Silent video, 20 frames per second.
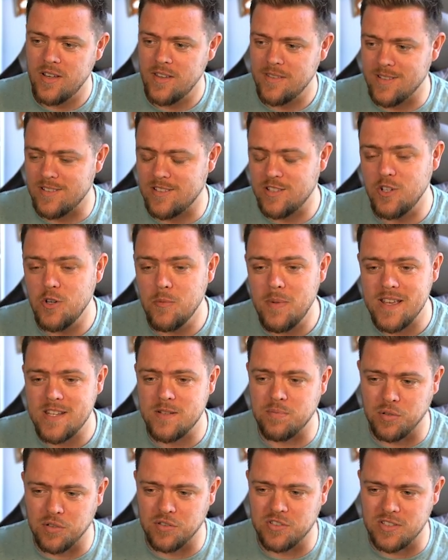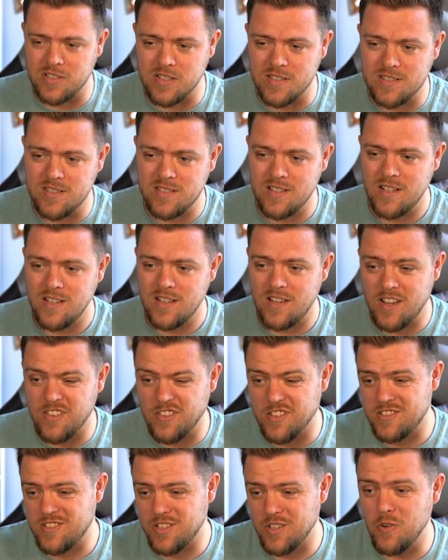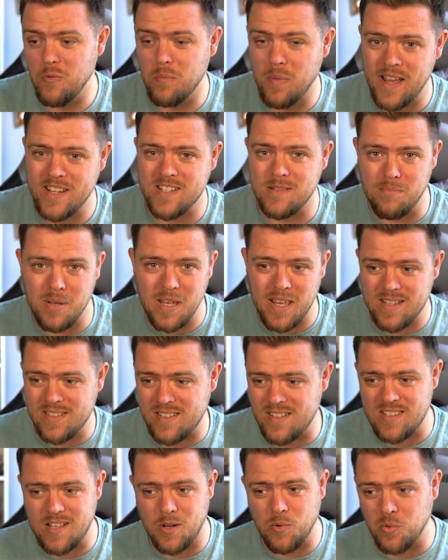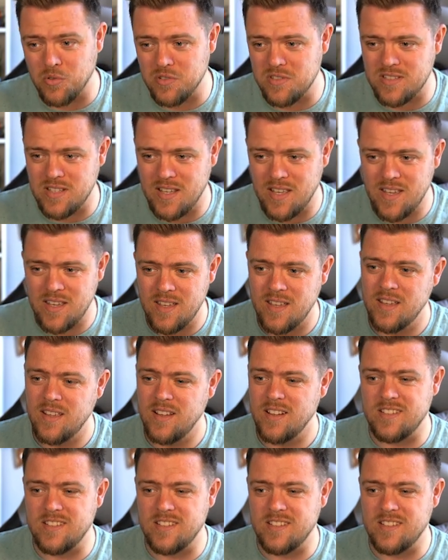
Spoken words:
The 2 best pluses and the 2 best bases, I would say.